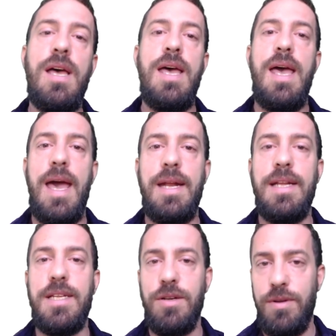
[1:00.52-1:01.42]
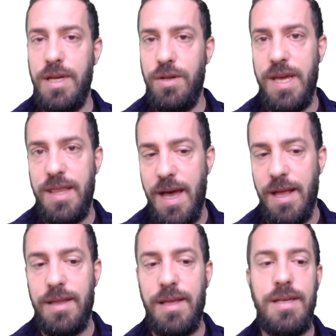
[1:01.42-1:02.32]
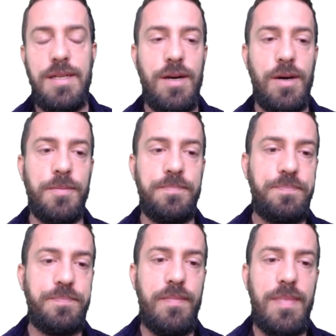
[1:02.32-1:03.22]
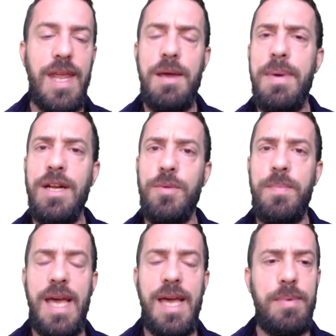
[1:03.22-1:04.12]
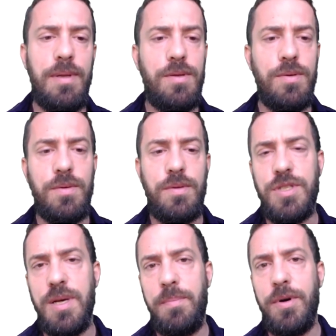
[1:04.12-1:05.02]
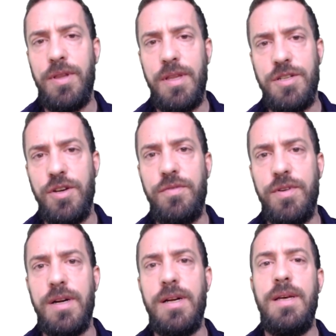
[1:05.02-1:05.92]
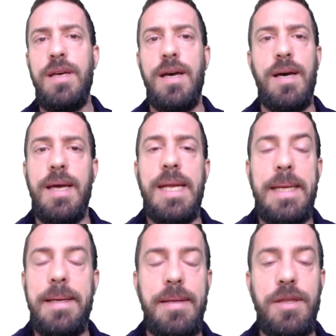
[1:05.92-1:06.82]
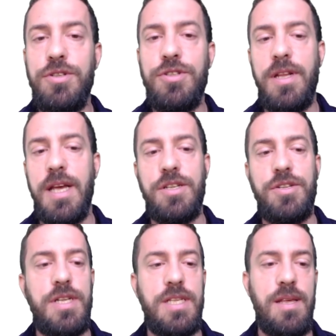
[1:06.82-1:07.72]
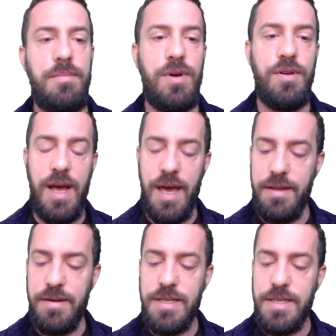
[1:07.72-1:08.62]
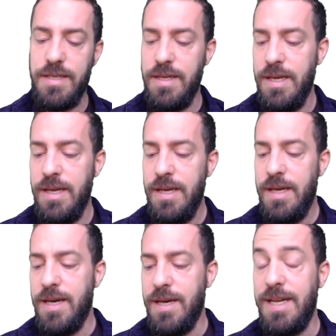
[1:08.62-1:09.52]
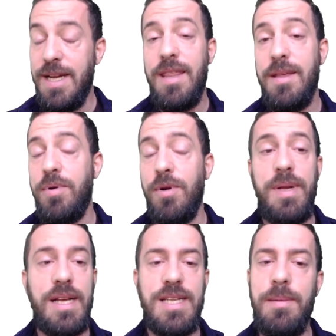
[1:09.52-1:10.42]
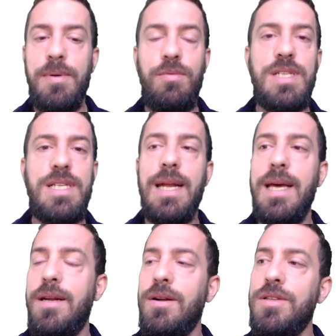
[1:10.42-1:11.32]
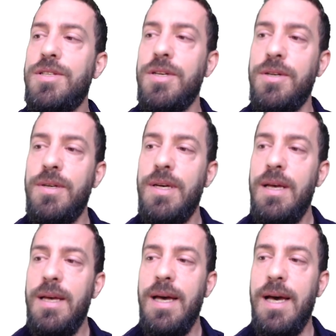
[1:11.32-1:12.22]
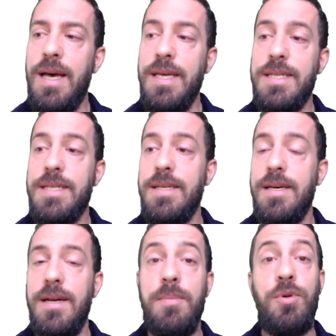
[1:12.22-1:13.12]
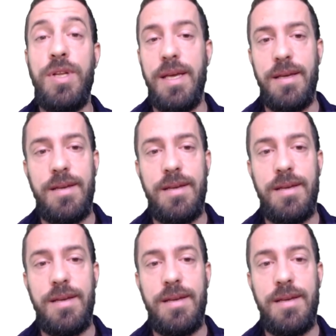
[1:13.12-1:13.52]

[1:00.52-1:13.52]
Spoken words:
and it's only doing that. So it may not be able to support the software, any intrusion detection system or others. Another prominent example we'll see later also is rebooting.